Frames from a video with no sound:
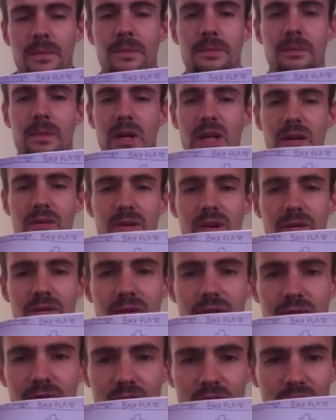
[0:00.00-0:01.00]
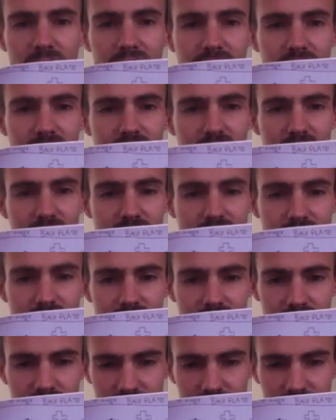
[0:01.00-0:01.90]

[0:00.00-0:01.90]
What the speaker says: But even if you're following the dots,